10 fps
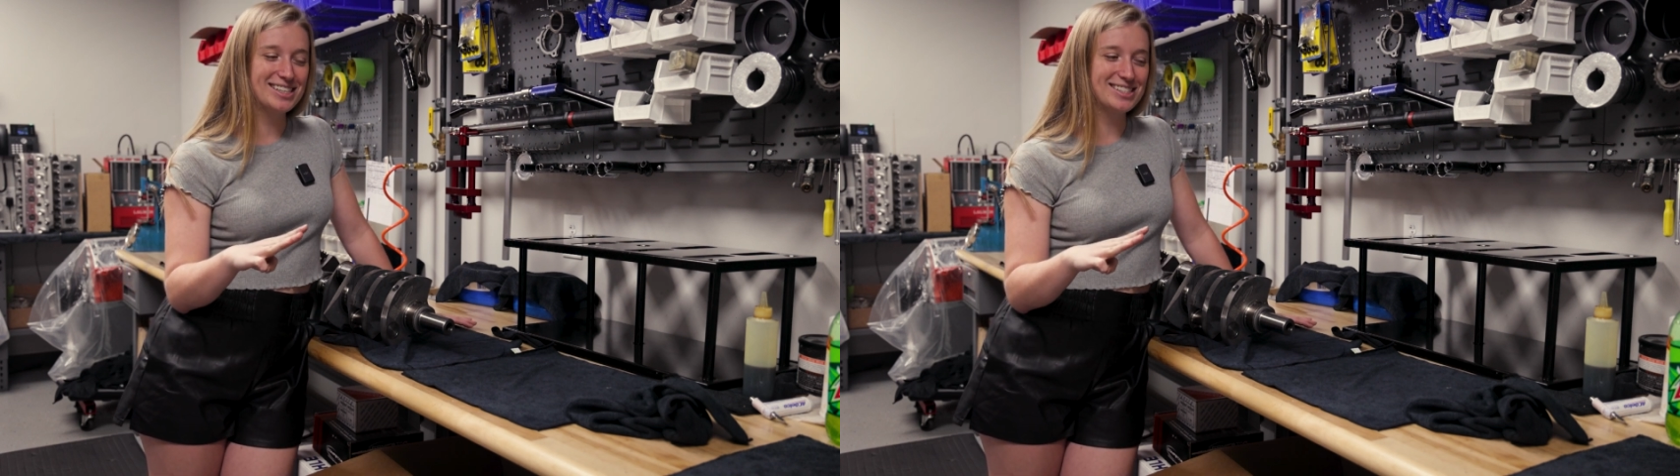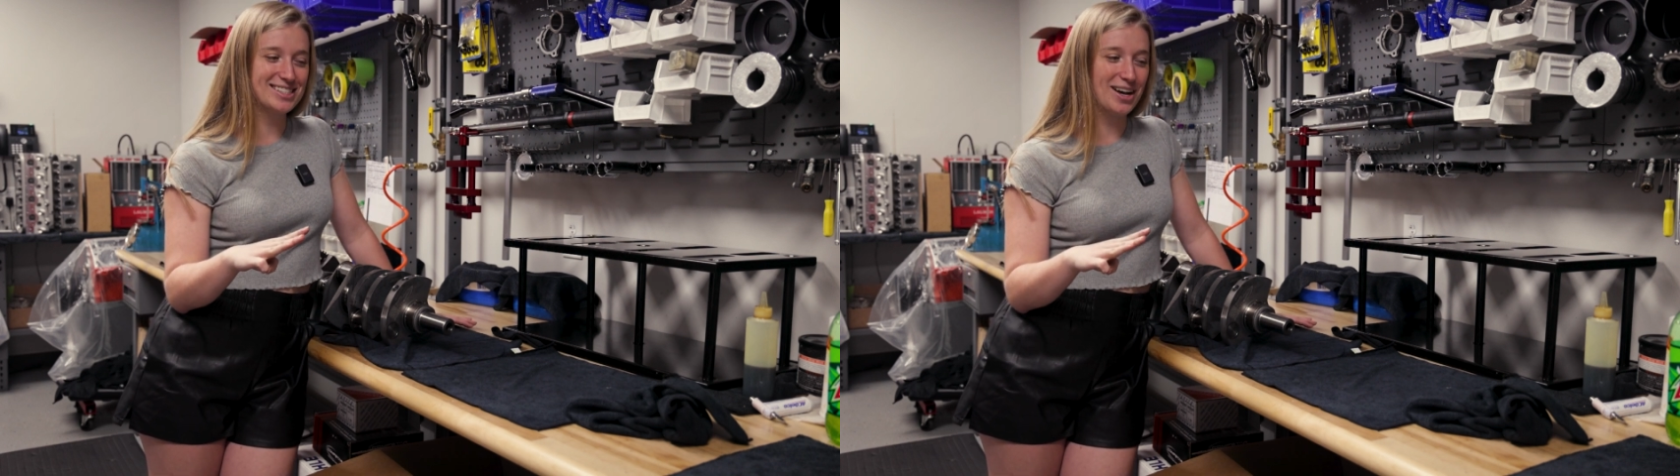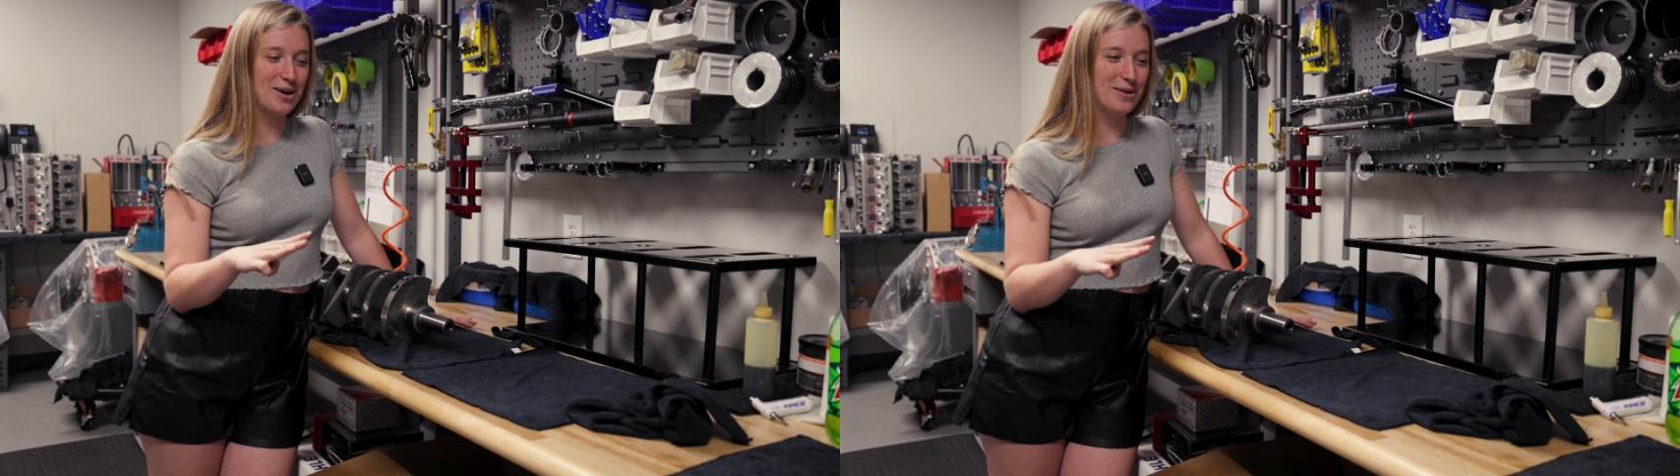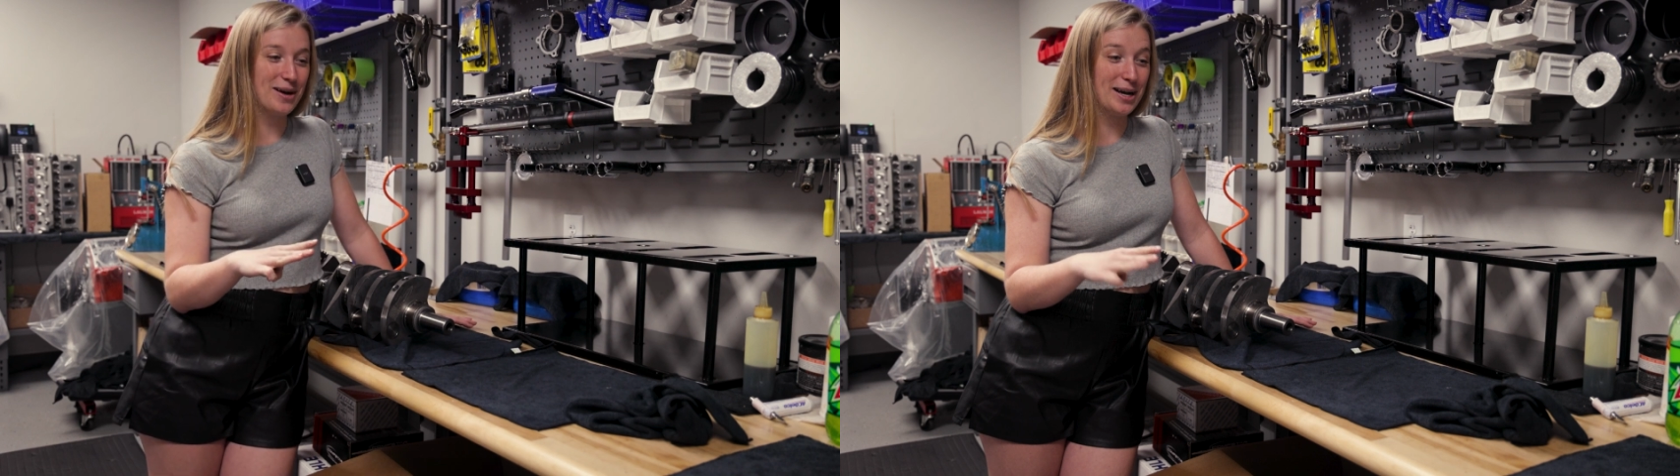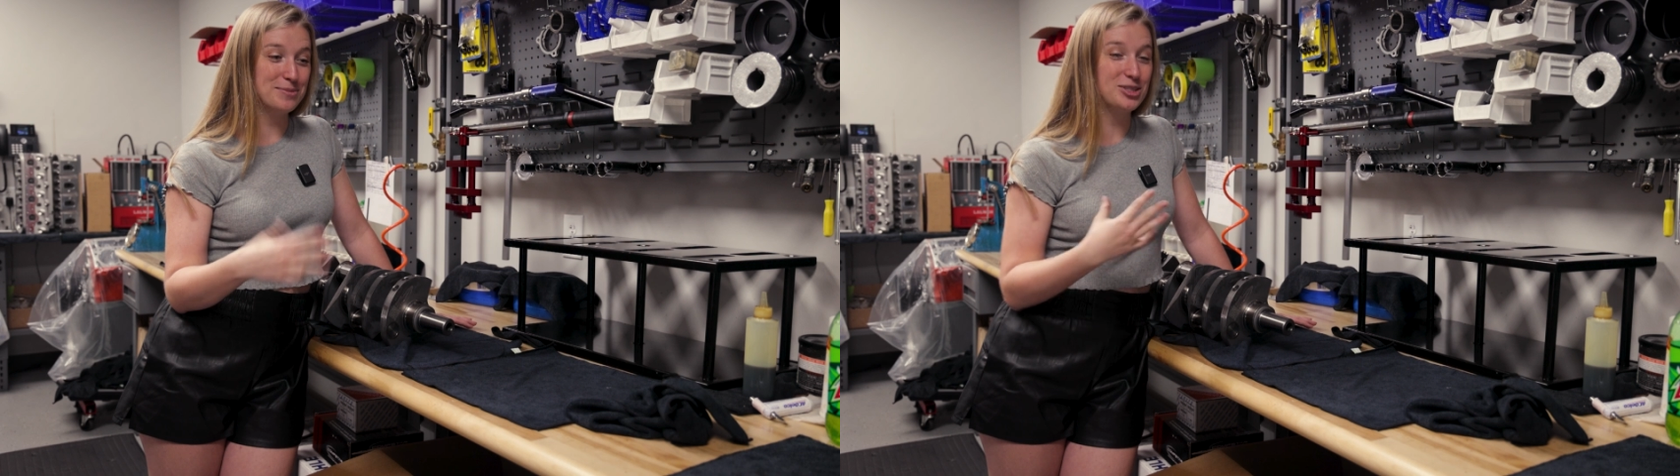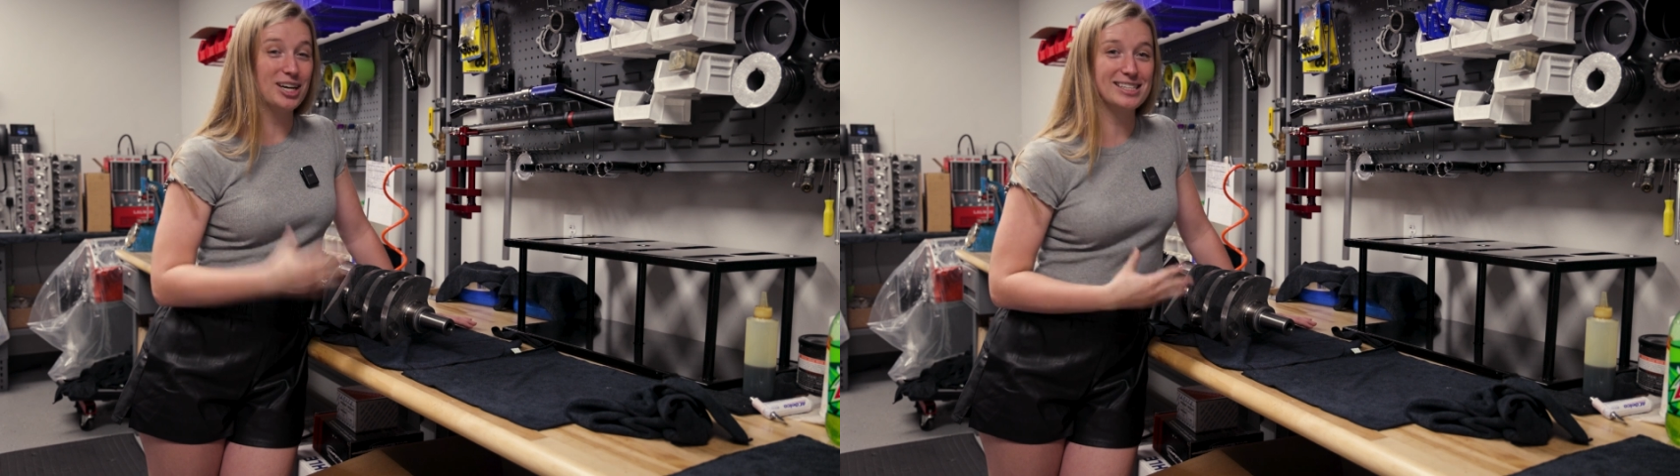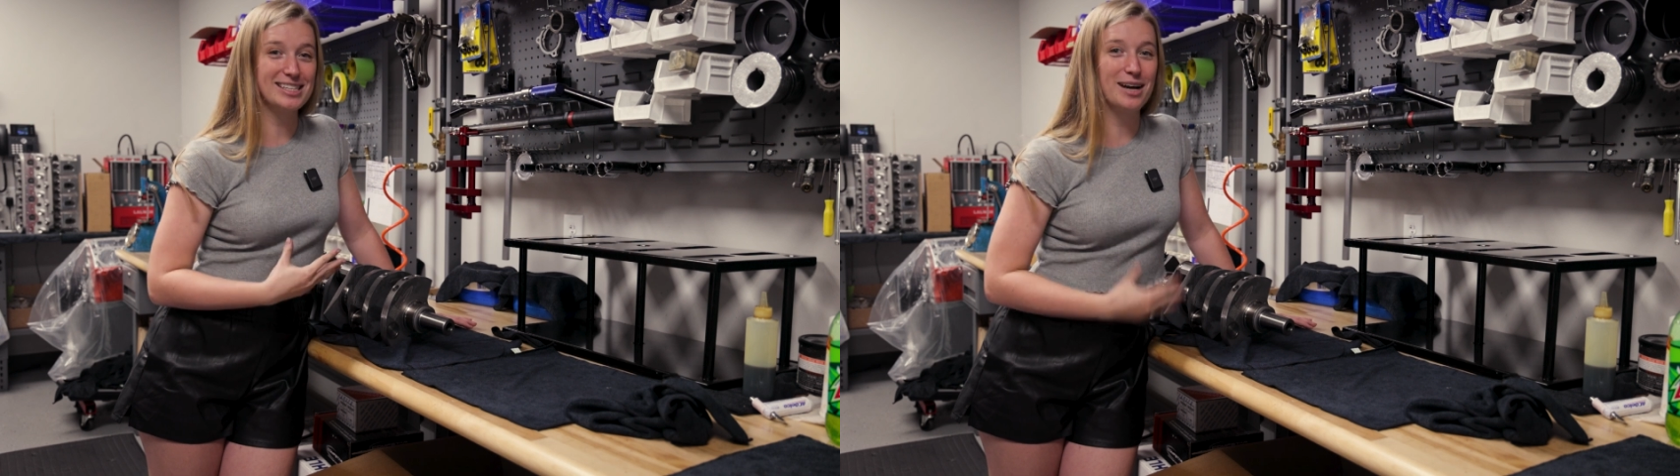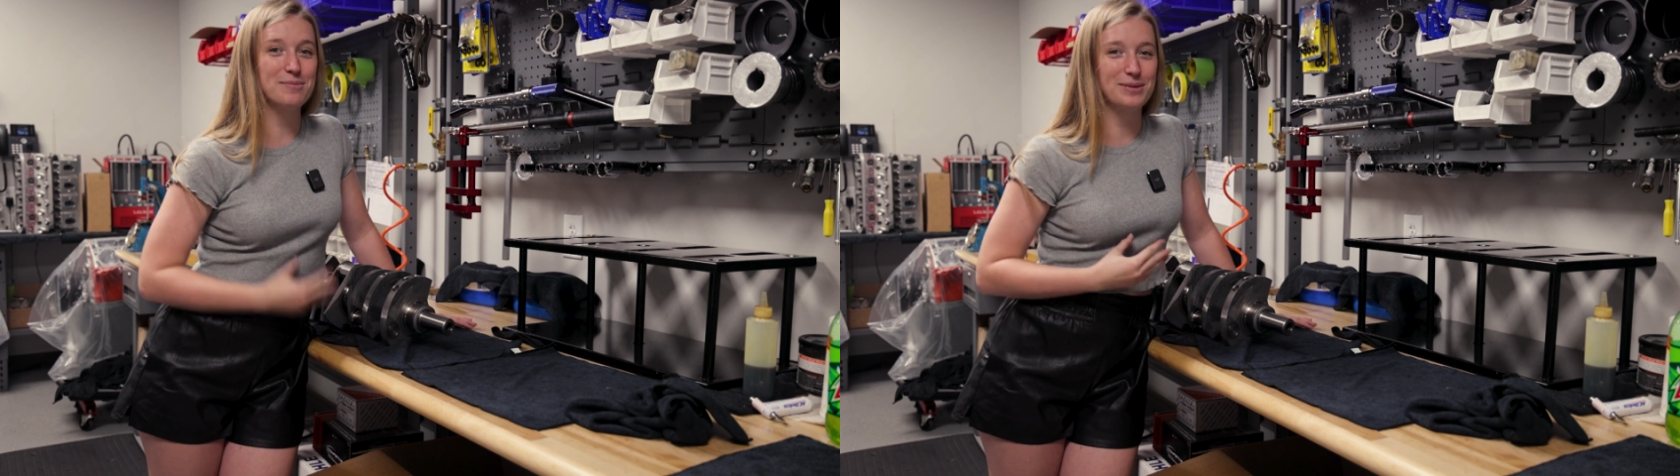so I'm just
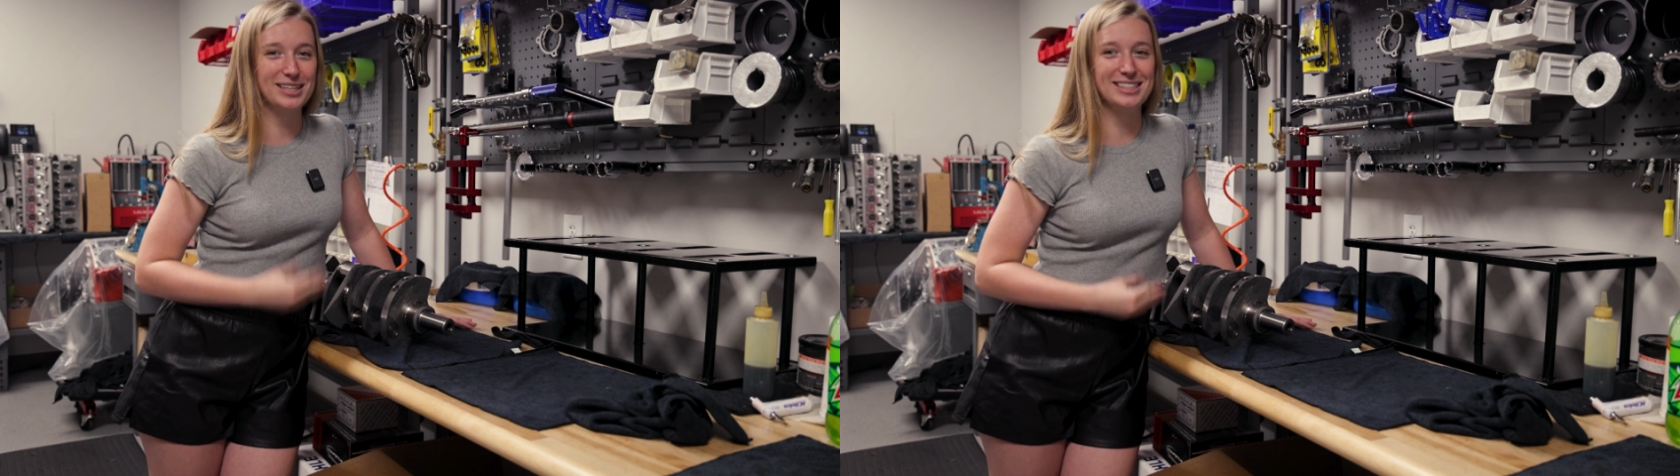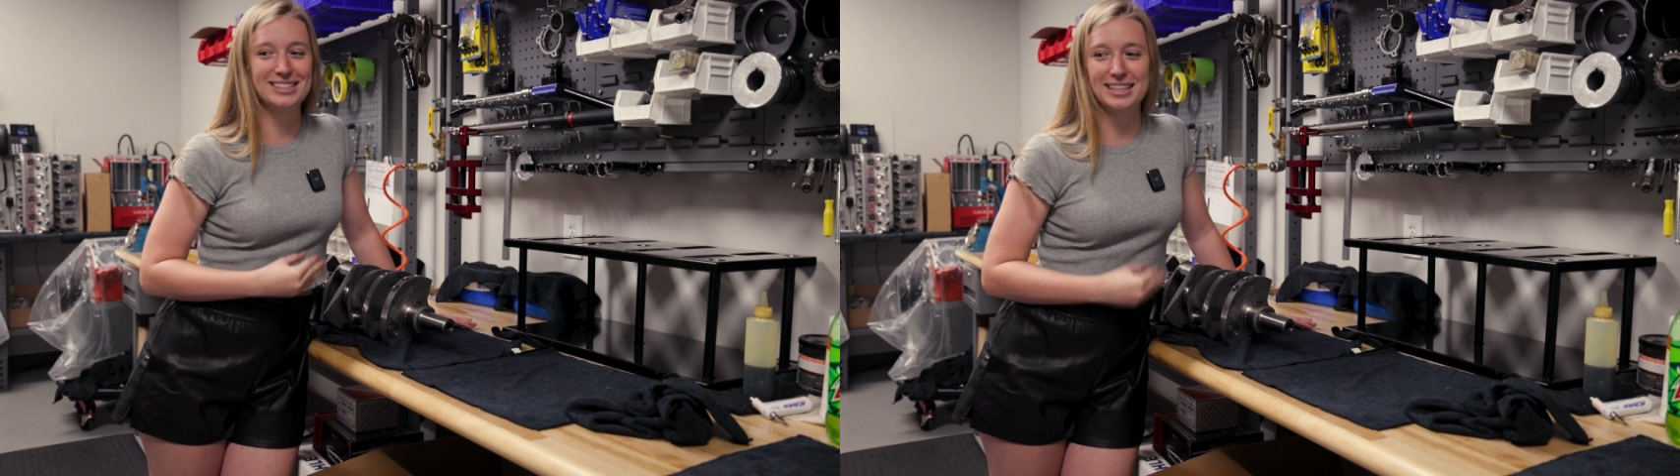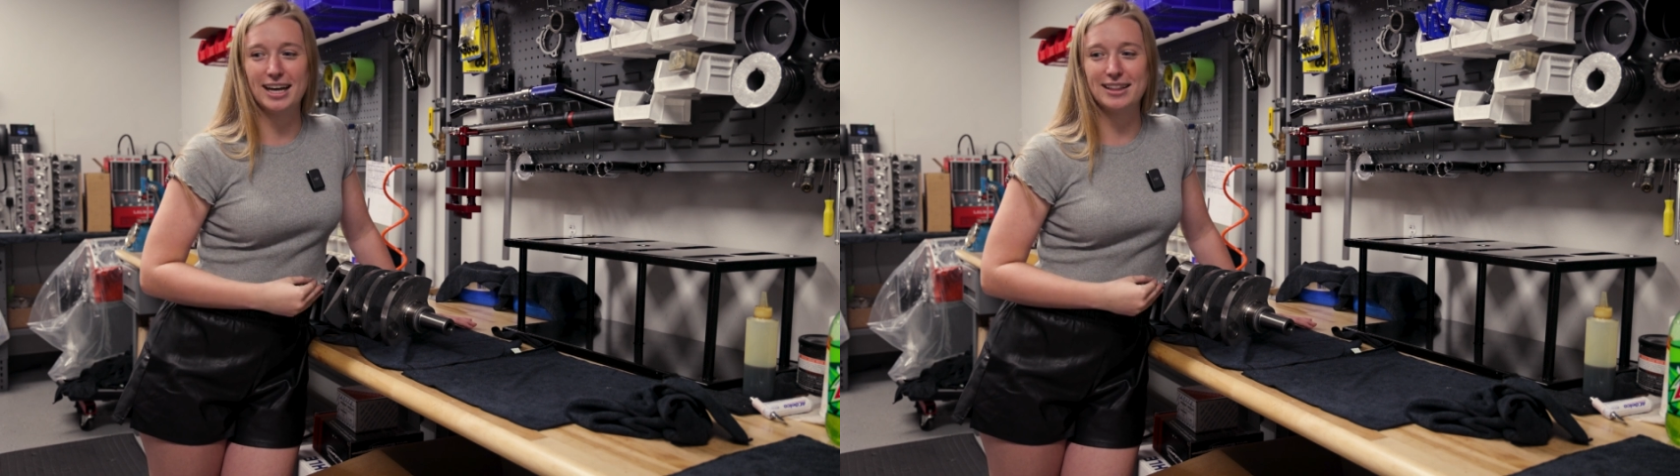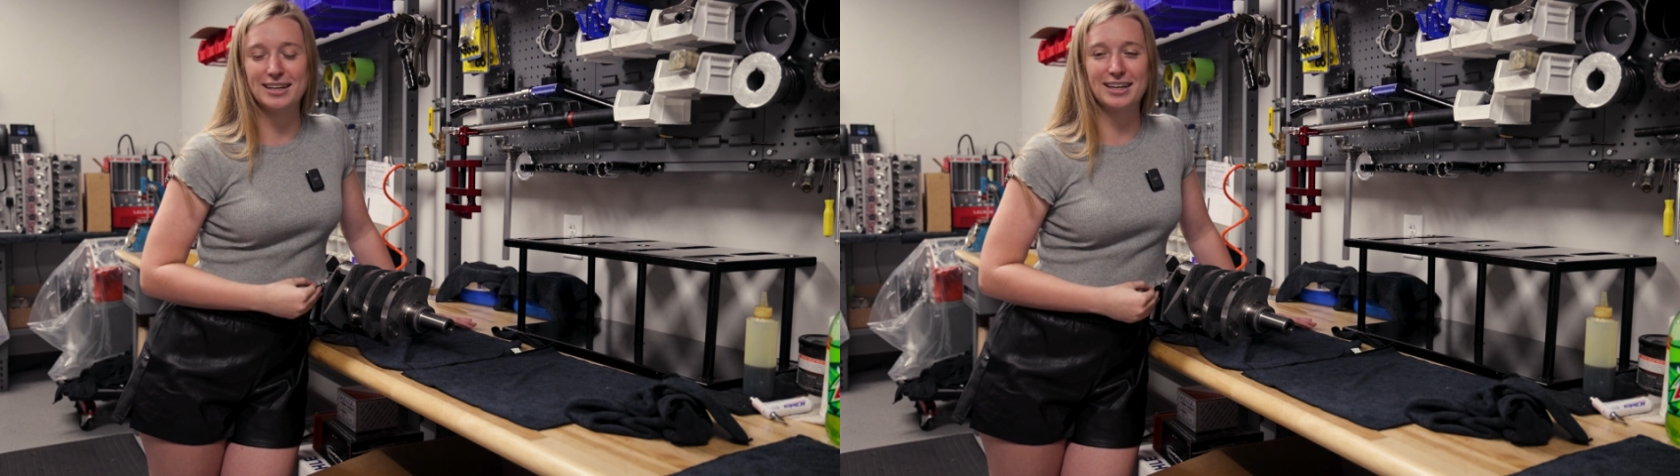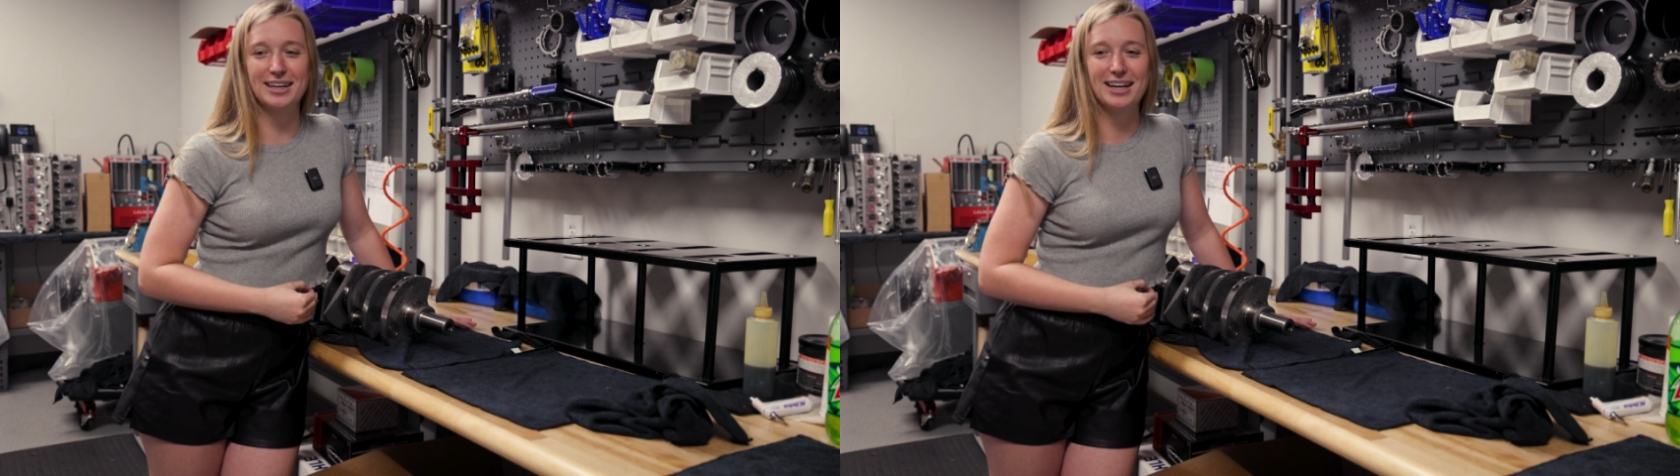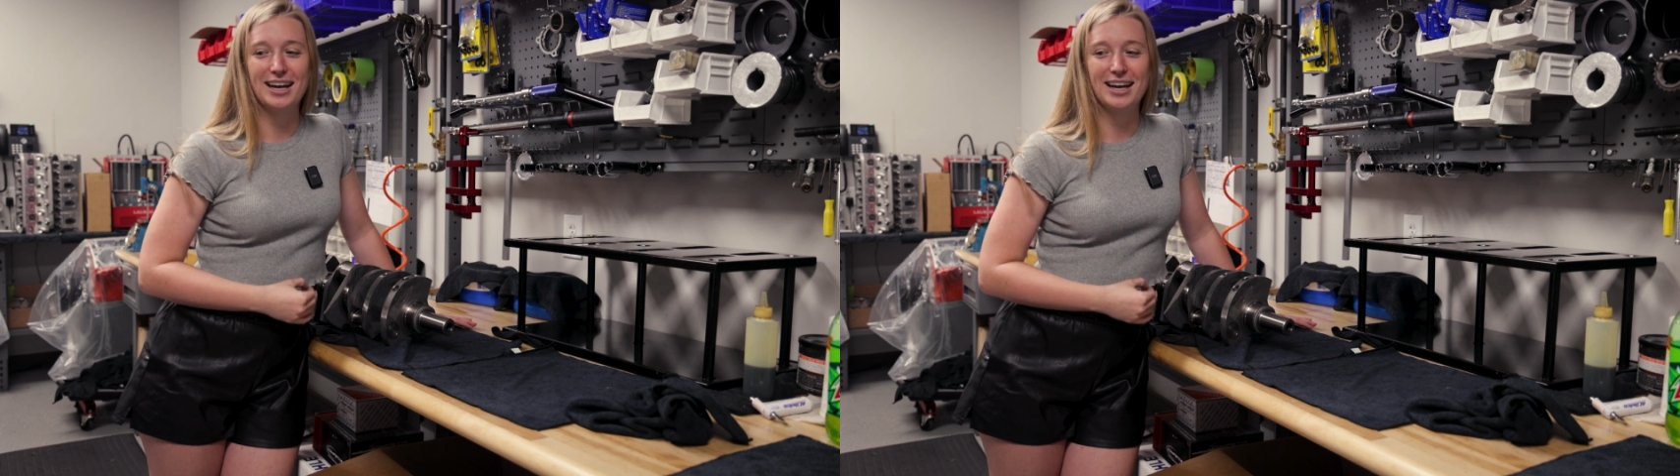now putting together